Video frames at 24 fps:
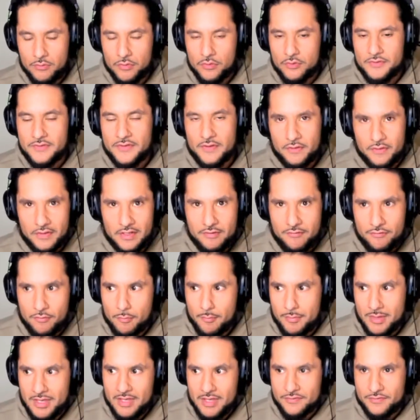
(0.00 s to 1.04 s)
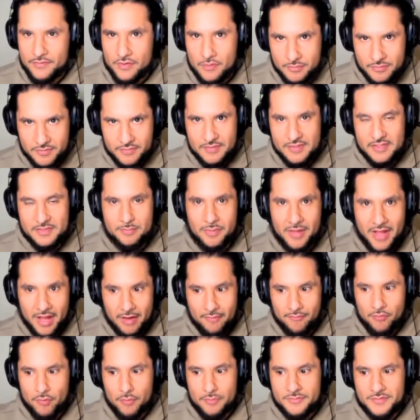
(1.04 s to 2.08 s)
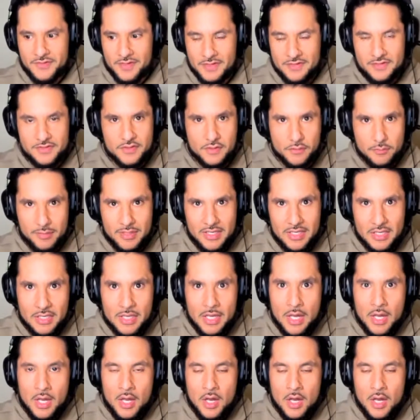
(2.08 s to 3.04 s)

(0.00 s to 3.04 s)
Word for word: utility for me in terms of these platforms is to be